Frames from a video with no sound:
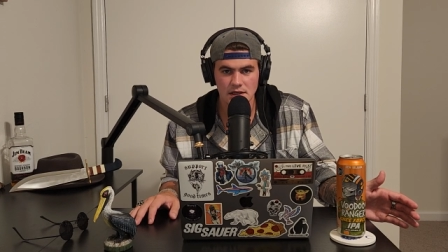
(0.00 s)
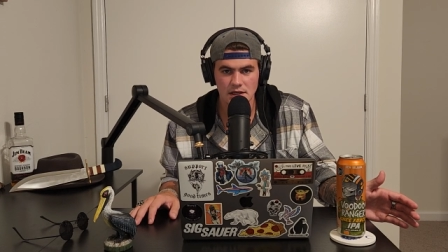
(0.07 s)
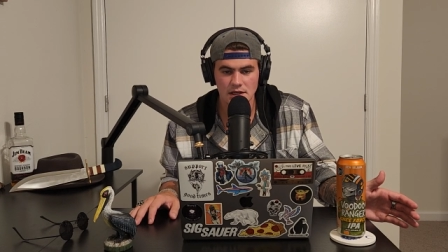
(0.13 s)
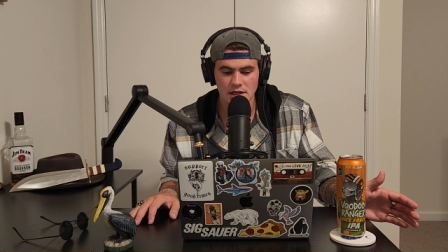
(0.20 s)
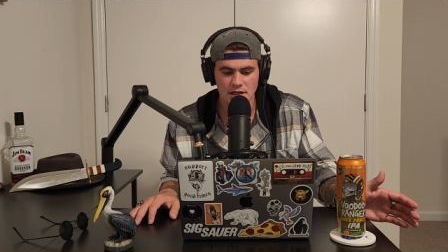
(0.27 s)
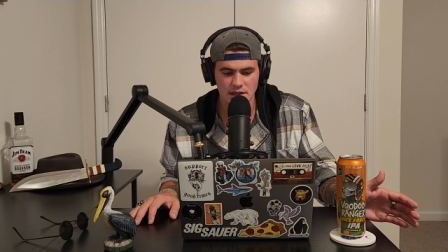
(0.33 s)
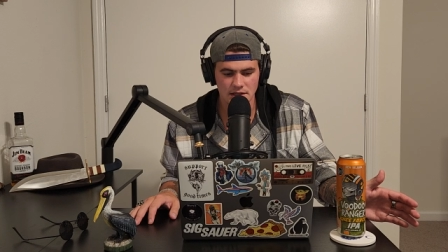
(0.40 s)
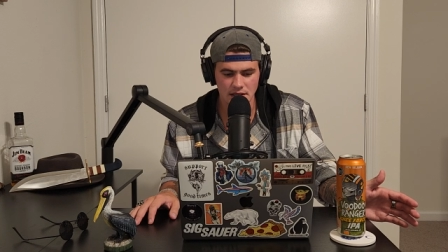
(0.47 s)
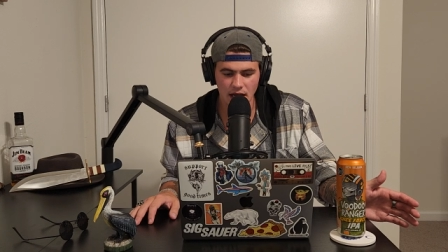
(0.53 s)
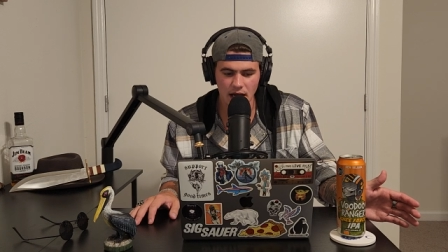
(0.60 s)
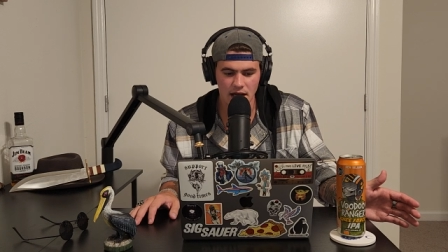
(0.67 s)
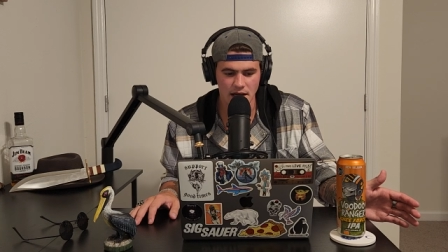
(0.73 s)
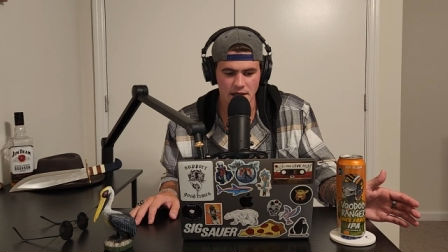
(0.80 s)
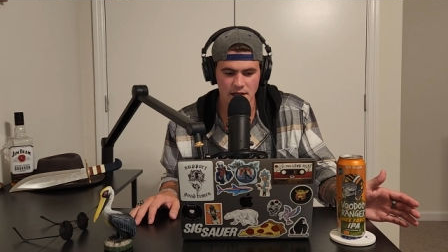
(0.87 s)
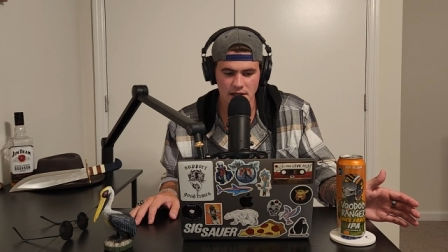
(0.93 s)
yeah,
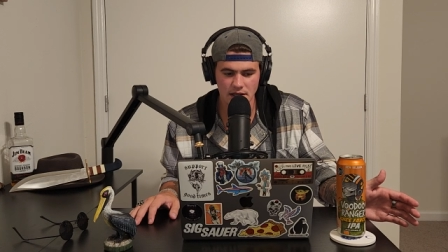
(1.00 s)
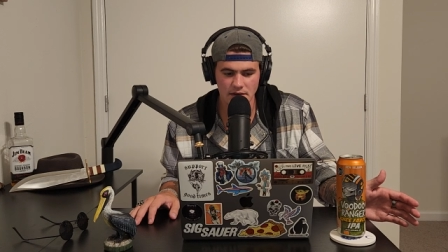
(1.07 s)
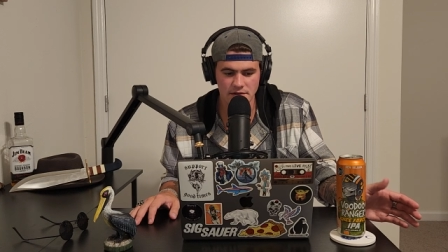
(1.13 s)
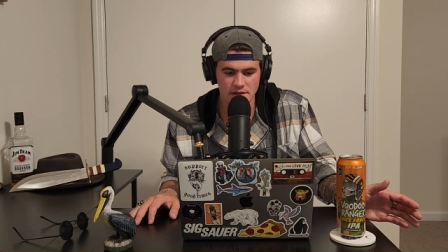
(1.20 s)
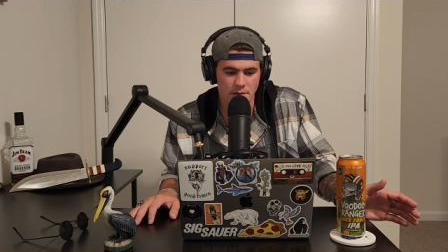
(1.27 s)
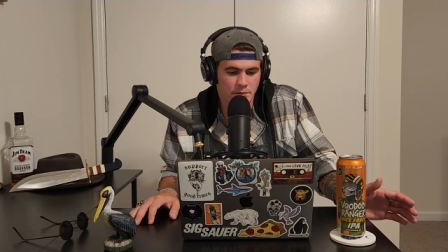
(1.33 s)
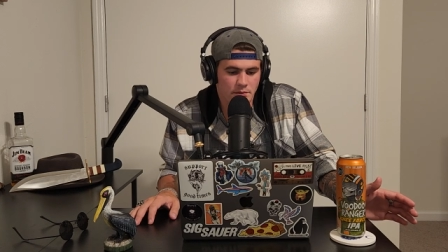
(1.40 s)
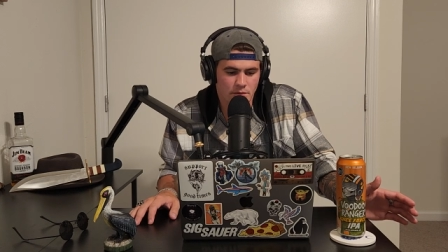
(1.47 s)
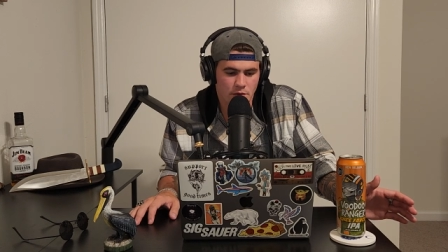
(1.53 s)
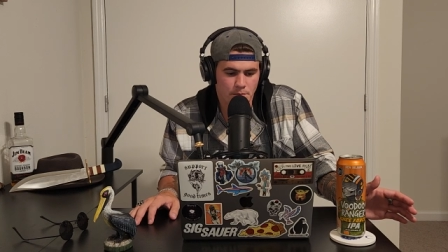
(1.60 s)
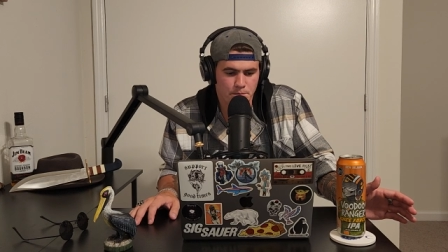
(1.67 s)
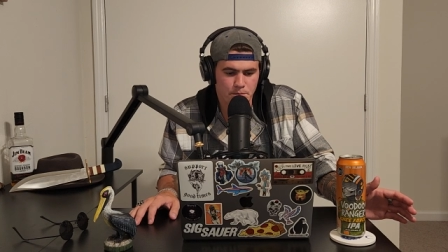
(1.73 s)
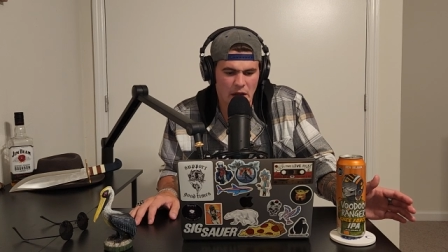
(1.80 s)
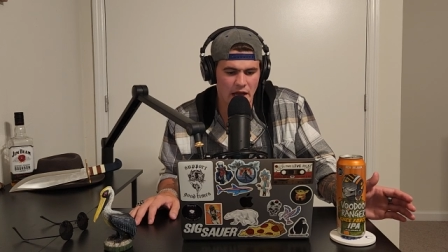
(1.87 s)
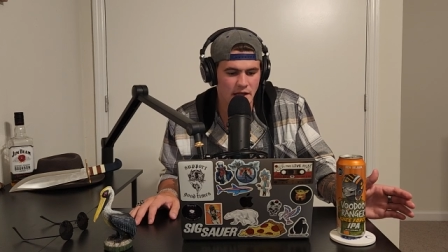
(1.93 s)
if some
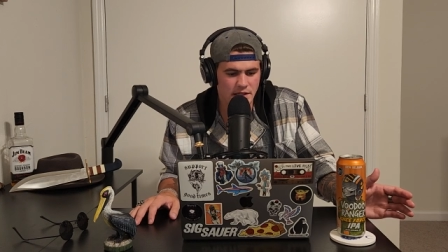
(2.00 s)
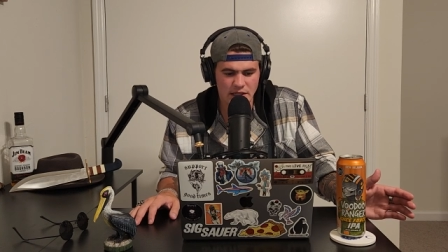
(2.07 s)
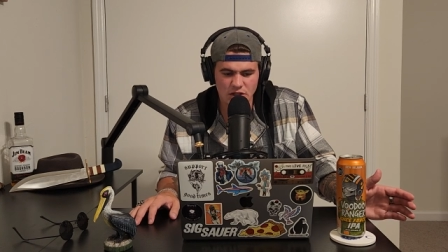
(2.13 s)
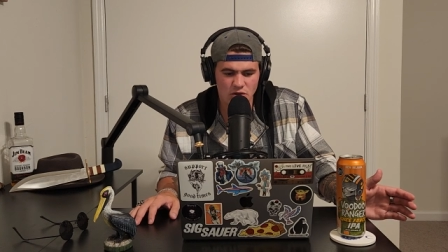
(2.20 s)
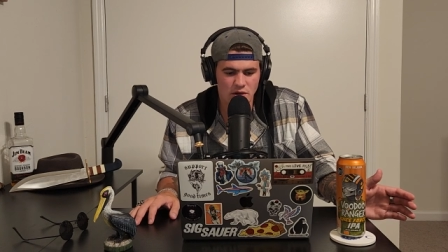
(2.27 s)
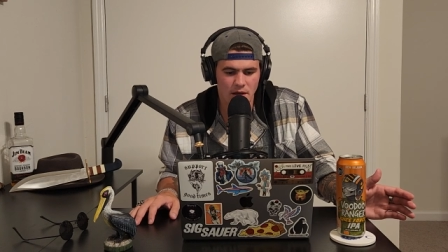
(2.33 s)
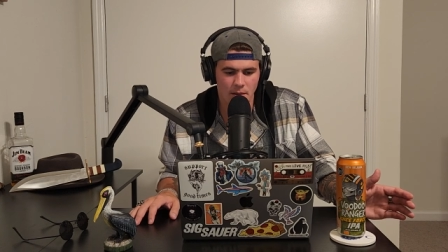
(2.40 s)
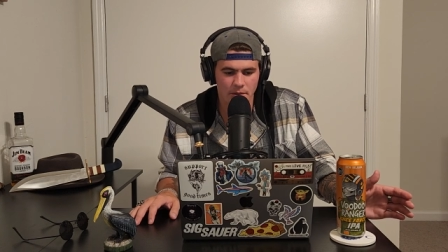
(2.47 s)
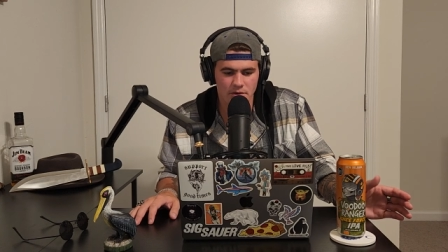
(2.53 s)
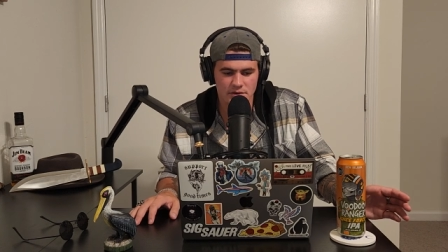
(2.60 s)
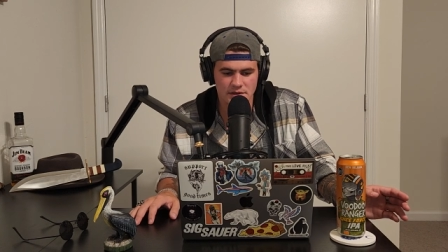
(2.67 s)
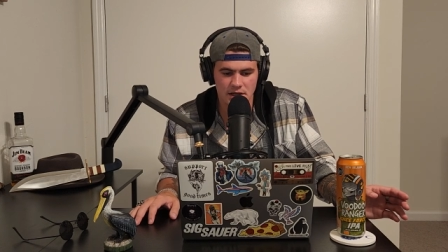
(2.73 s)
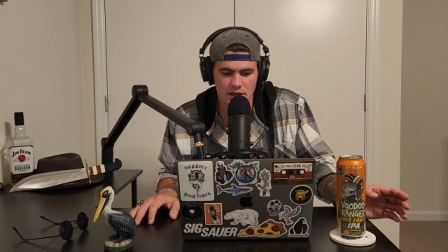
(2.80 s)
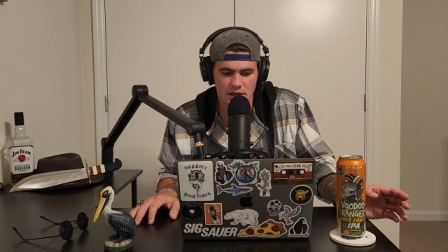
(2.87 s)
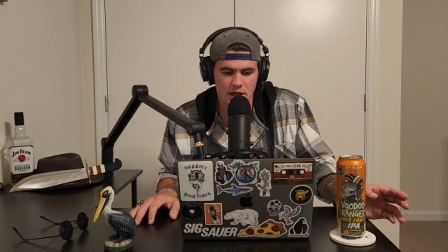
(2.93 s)
manly dude came up to her and
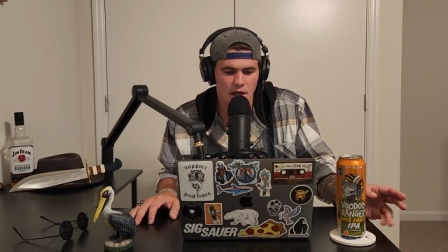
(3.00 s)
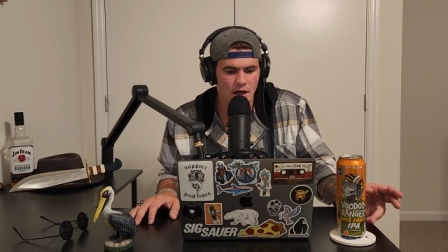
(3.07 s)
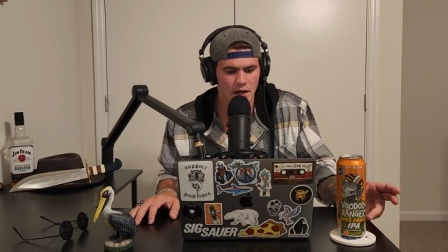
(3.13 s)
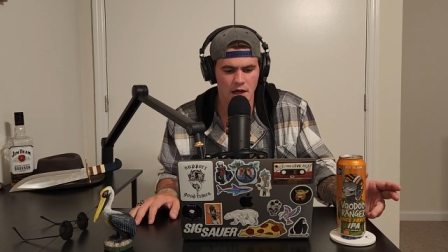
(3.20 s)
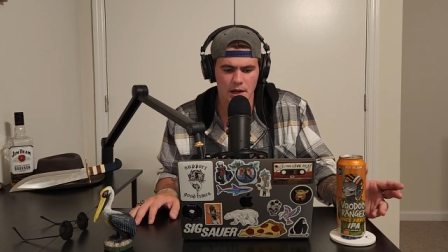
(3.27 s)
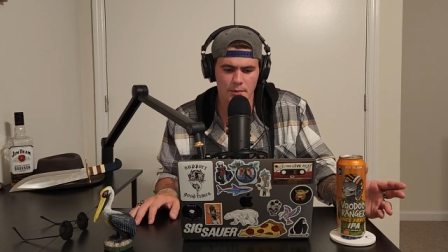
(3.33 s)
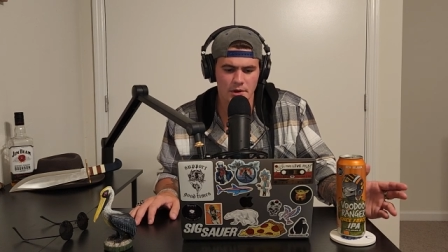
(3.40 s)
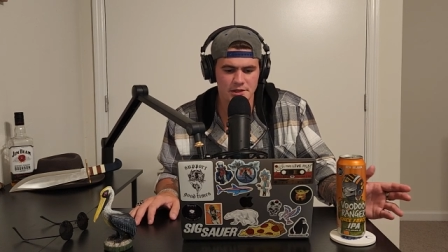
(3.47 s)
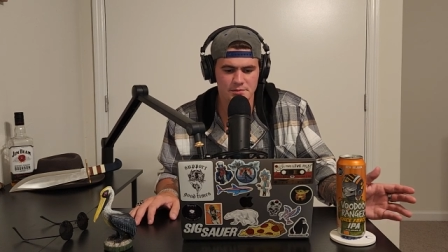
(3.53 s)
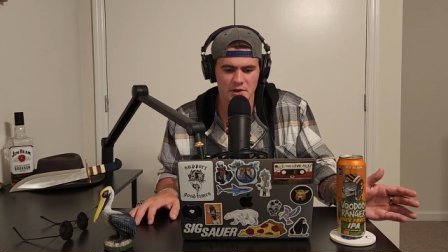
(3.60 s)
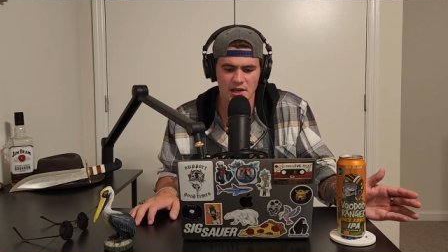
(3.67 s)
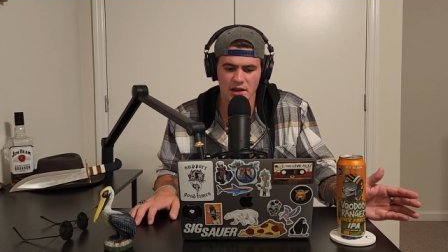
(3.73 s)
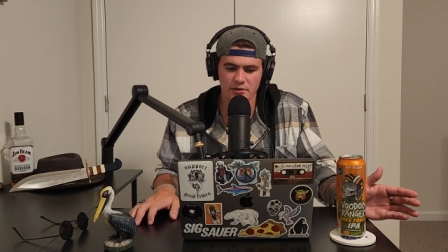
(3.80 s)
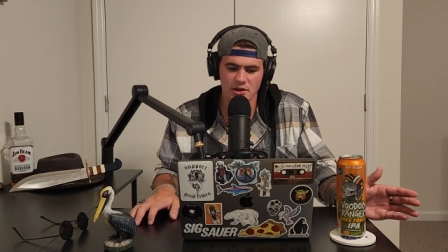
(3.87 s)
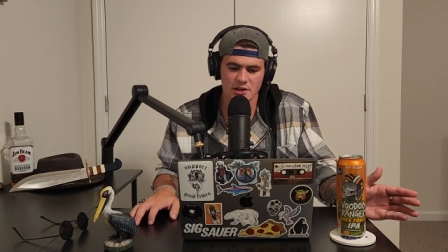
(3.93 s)
said, "I must be in heaven
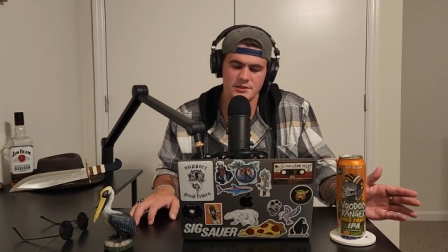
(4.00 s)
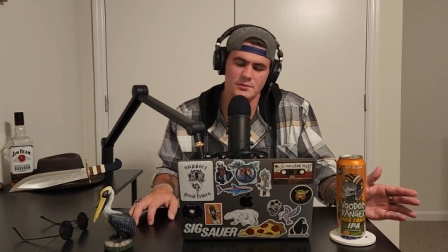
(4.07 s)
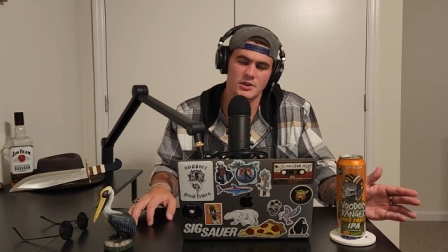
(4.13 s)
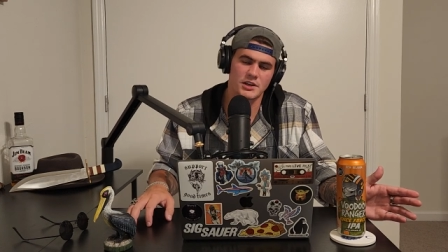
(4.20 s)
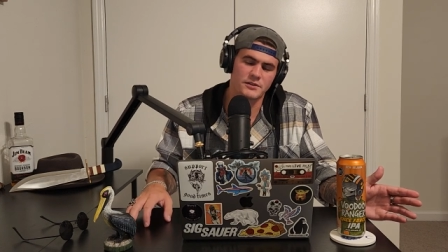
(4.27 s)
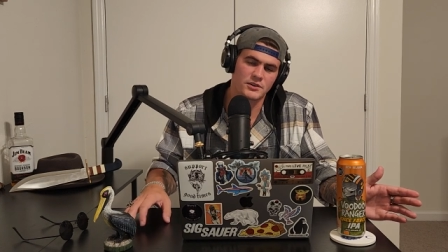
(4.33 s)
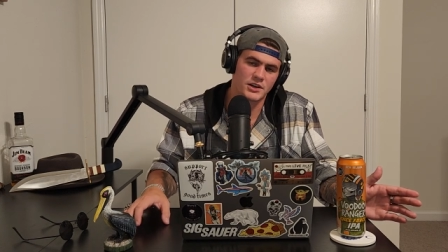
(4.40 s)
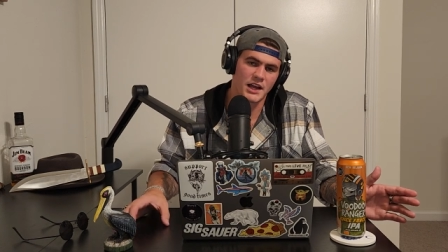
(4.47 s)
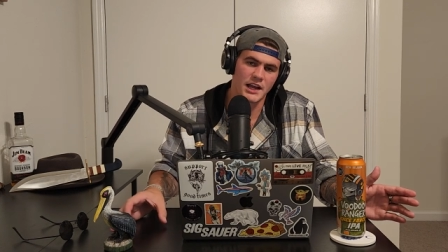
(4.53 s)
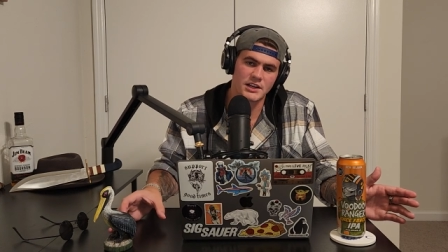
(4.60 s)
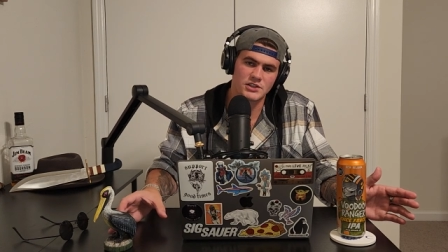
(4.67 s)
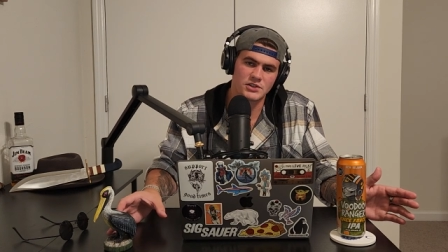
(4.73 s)
because I'm looking for an angel,"